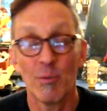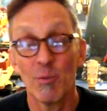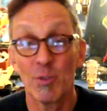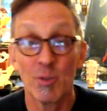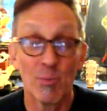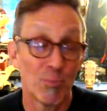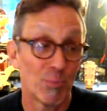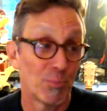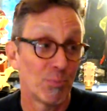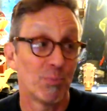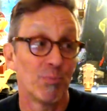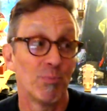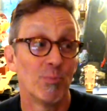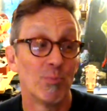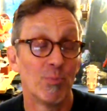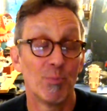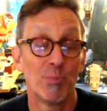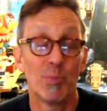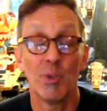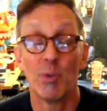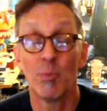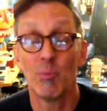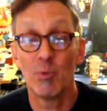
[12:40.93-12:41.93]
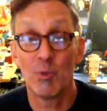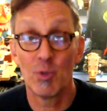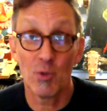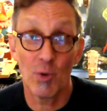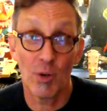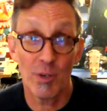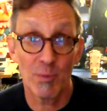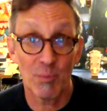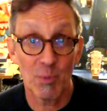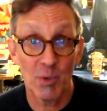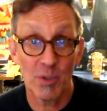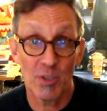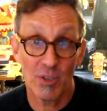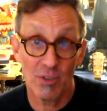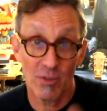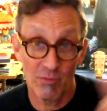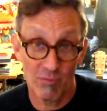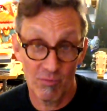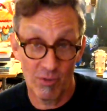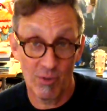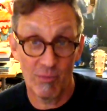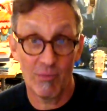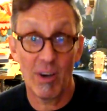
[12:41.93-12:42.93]
It was George
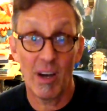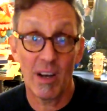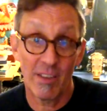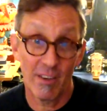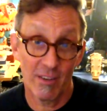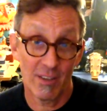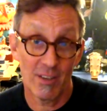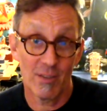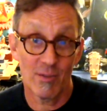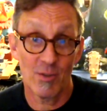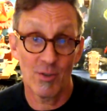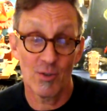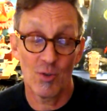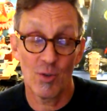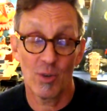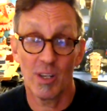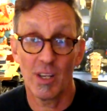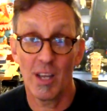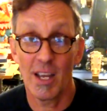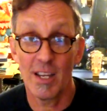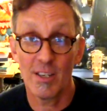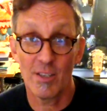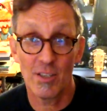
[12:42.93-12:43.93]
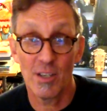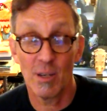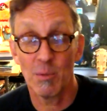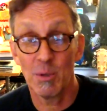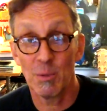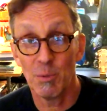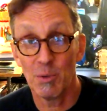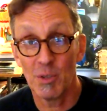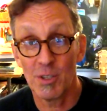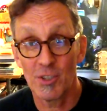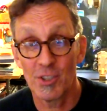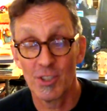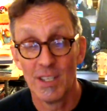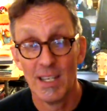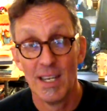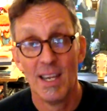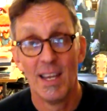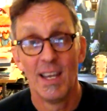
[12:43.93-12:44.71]
Bush, the father, H.W. Bush.